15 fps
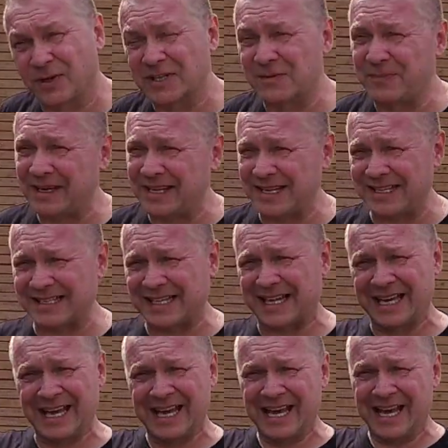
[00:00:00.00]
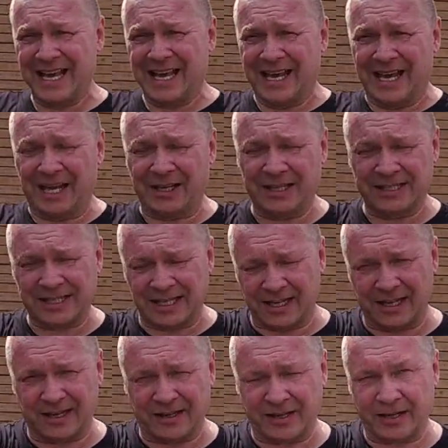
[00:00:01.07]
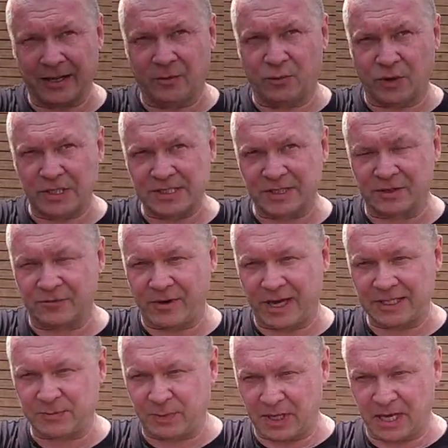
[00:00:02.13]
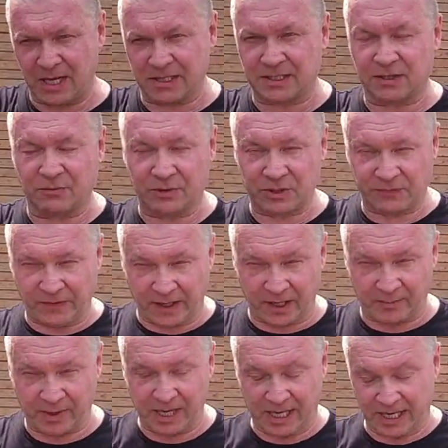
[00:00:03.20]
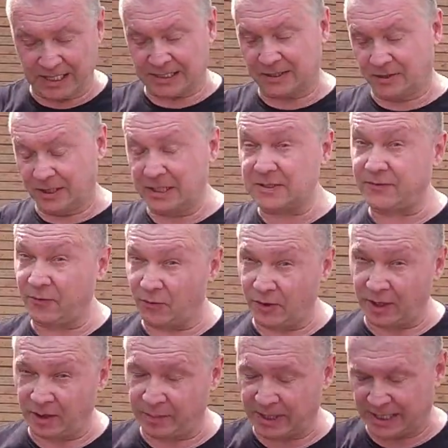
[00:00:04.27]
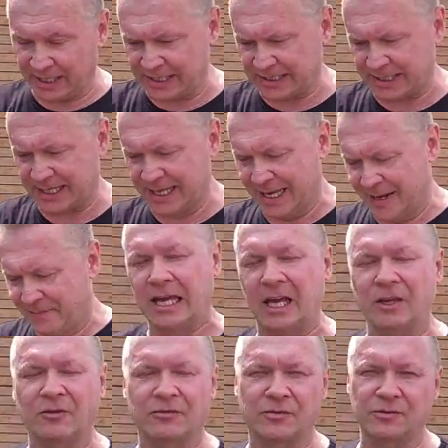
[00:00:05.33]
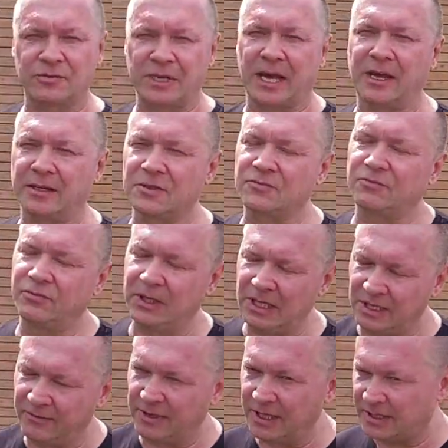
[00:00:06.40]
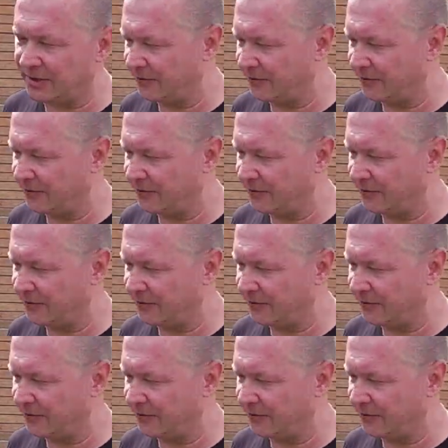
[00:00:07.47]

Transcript: this was, because it was in a raised planter which fell apart, or is falling apart. Get any kind of root out is really,